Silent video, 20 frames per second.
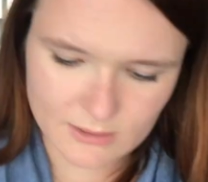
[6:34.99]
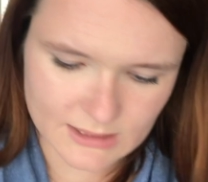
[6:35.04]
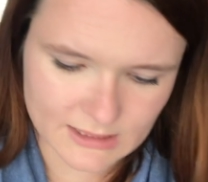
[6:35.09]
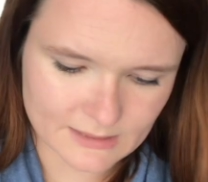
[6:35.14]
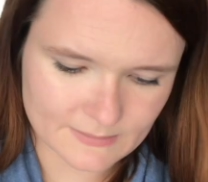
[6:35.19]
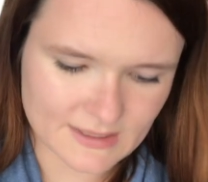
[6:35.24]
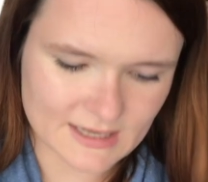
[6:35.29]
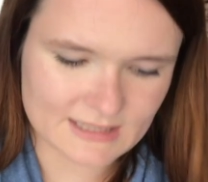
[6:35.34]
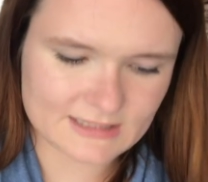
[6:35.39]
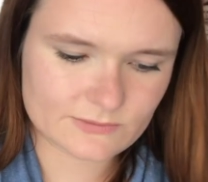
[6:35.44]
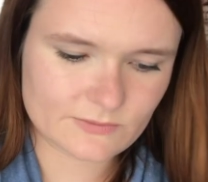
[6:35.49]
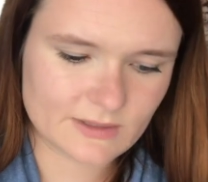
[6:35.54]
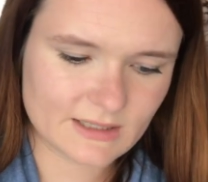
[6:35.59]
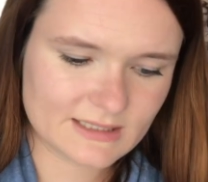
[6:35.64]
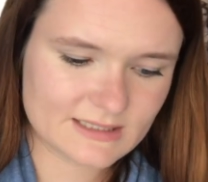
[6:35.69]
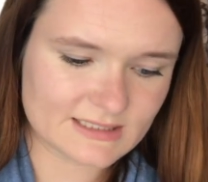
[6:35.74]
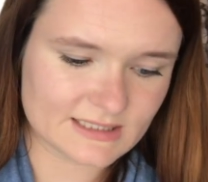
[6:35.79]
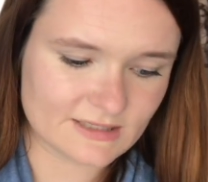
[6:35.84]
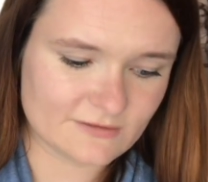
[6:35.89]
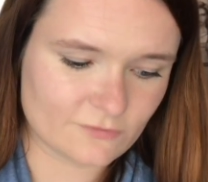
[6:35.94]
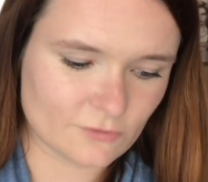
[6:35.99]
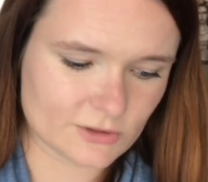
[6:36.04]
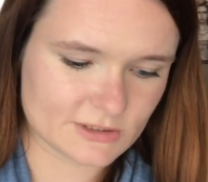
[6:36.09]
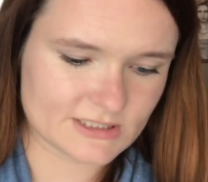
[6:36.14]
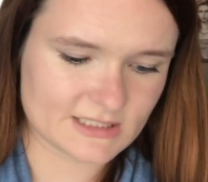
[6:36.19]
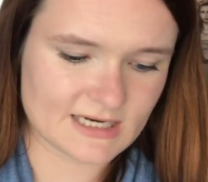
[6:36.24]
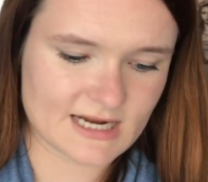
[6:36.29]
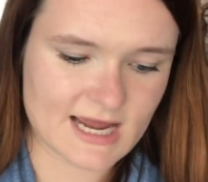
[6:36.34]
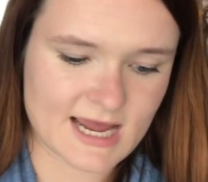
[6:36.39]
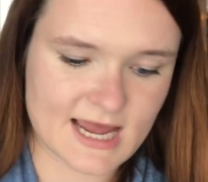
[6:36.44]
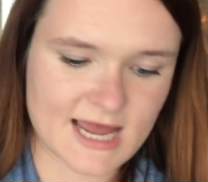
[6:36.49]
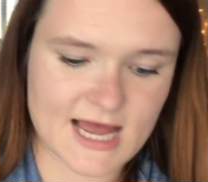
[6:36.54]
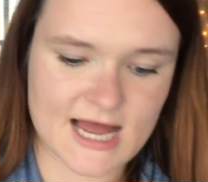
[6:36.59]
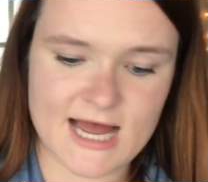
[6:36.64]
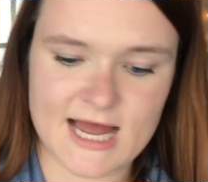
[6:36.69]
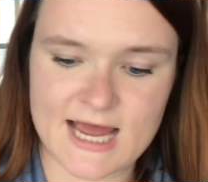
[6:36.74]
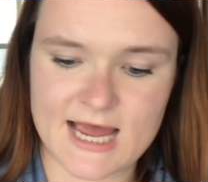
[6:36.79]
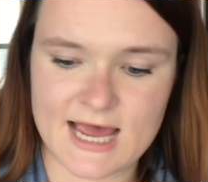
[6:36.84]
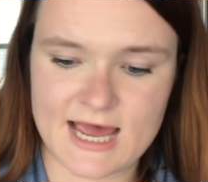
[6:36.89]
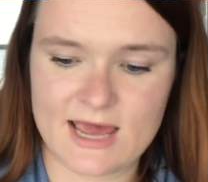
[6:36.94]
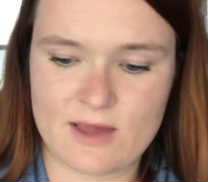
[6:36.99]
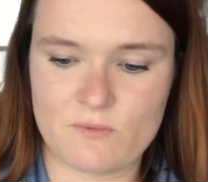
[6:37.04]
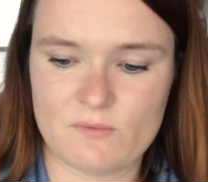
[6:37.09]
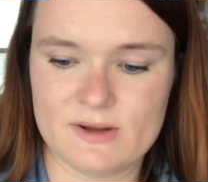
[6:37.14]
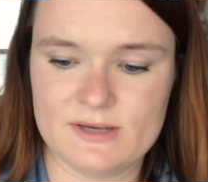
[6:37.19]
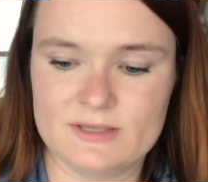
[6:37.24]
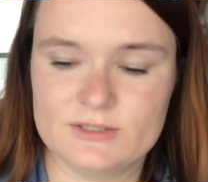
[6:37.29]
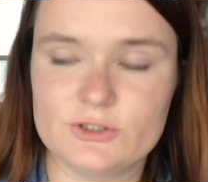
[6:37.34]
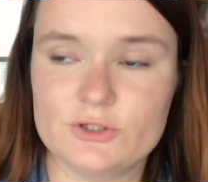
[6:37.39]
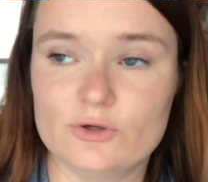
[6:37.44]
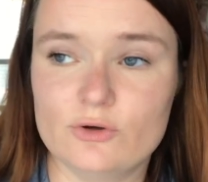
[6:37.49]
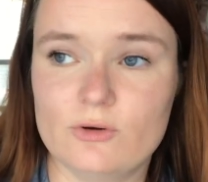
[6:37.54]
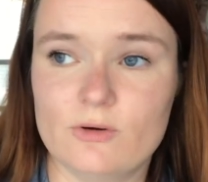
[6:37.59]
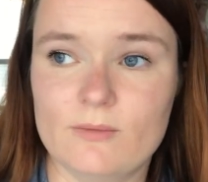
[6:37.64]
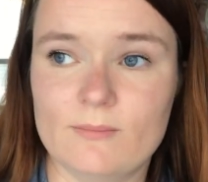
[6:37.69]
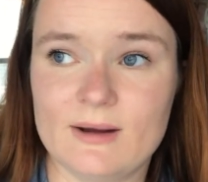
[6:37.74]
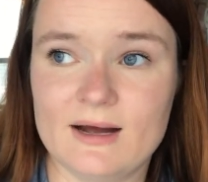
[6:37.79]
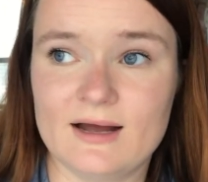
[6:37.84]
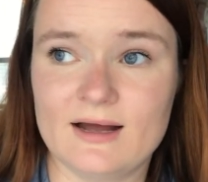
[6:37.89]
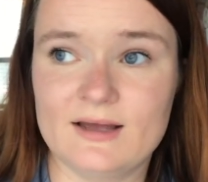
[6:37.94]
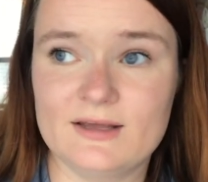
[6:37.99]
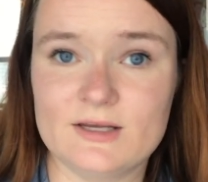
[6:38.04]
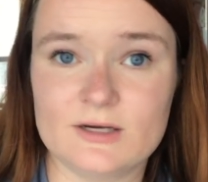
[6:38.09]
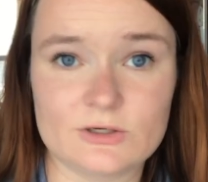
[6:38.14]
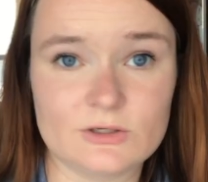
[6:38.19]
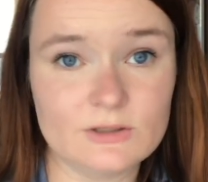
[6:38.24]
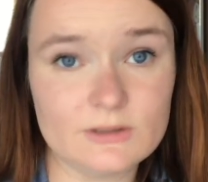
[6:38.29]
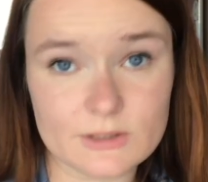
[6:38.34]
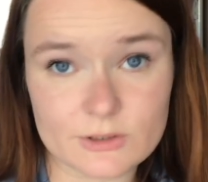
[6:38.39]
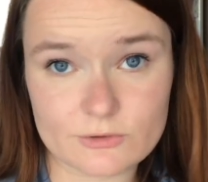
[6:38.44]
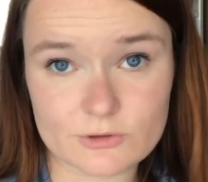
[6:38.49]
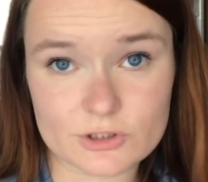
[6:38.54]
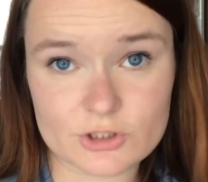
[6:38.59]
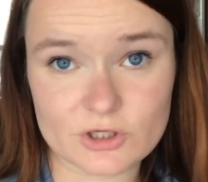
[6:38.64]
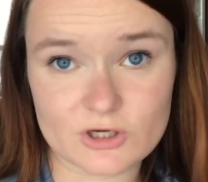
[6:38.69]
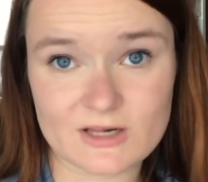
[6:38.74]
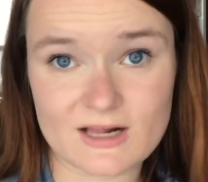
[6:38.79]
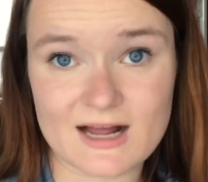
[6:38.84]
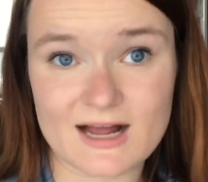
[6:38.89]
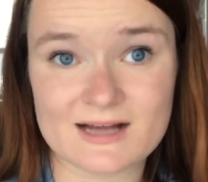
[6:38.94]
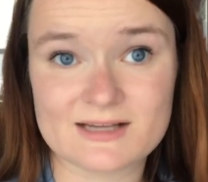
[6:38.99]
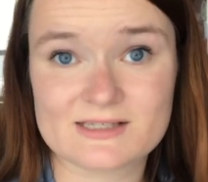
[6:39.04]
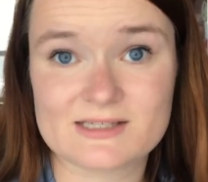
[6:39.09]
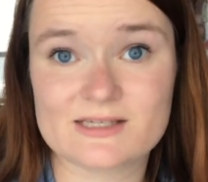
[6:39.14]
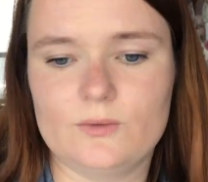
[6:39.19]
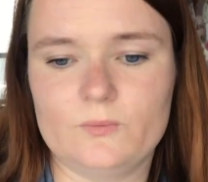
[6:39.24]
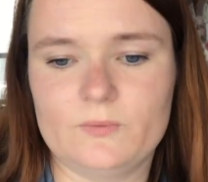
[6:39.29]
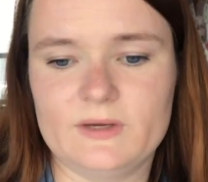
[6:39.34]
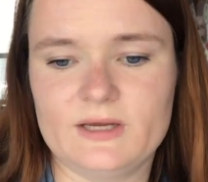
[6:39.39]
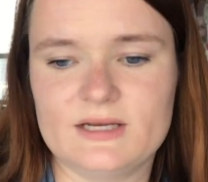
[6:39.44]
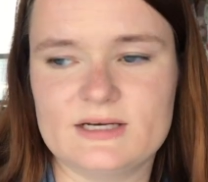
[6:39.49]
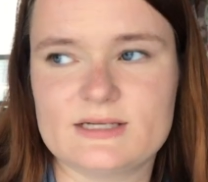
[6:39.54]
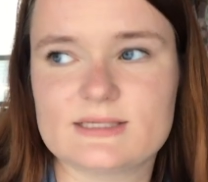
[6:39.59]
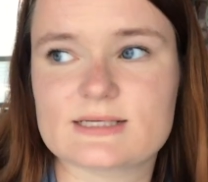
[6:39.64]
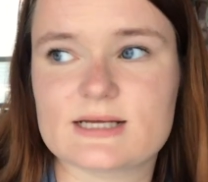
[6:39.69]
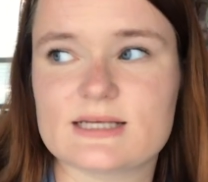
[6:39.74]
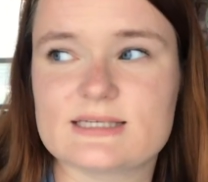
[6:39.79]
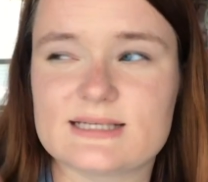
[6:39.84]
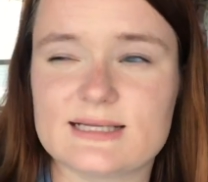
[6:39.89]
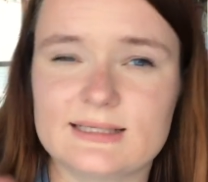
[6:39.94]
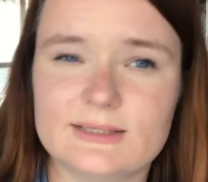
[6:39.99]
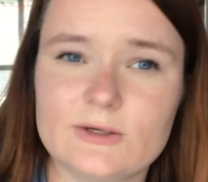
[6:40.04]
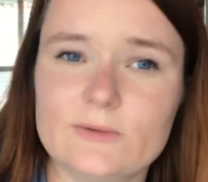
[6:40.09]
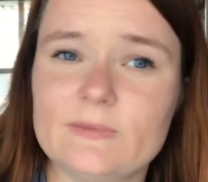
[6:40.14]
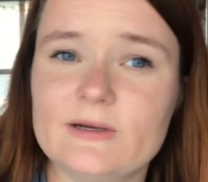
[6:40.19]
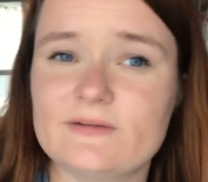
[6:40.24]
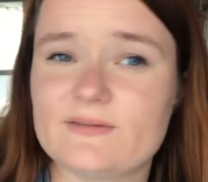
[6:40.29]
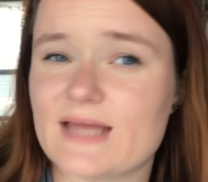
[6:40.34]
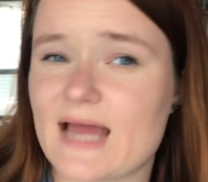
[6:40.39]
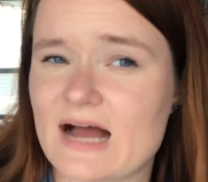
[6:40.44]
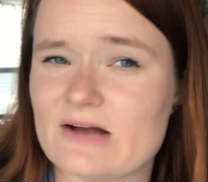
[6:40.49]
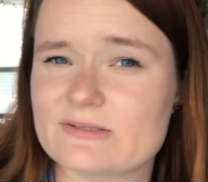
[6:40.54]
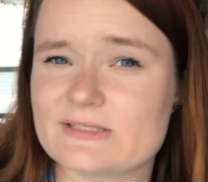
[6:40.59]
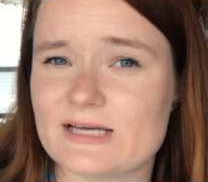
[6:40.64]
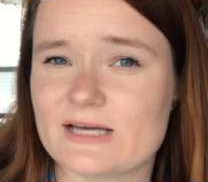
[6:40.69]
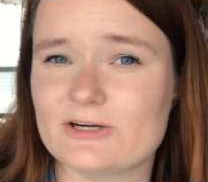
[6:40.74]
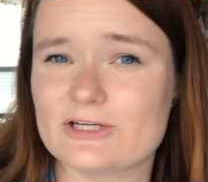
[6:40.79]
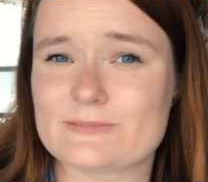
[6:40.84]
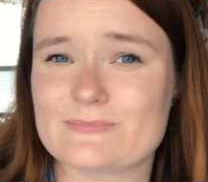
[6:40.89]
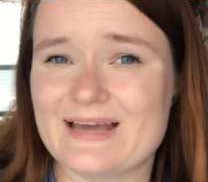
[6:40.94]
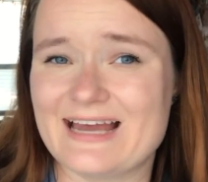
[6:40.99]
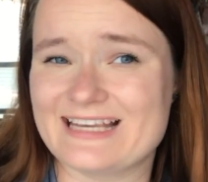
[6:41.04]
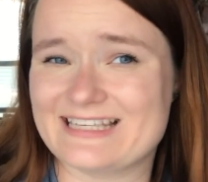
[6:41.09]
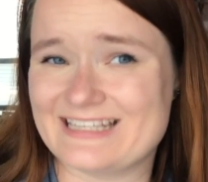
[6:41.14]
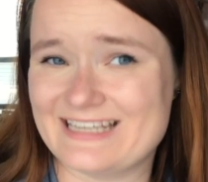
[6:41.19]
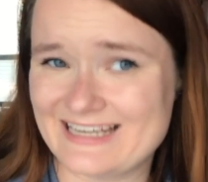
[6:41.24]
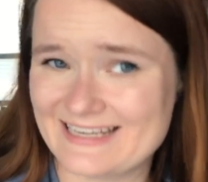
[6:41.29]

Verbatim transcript: um, as what I did for today I went to my young adult literature class we discussed a little bit of The Outsiders by S.E.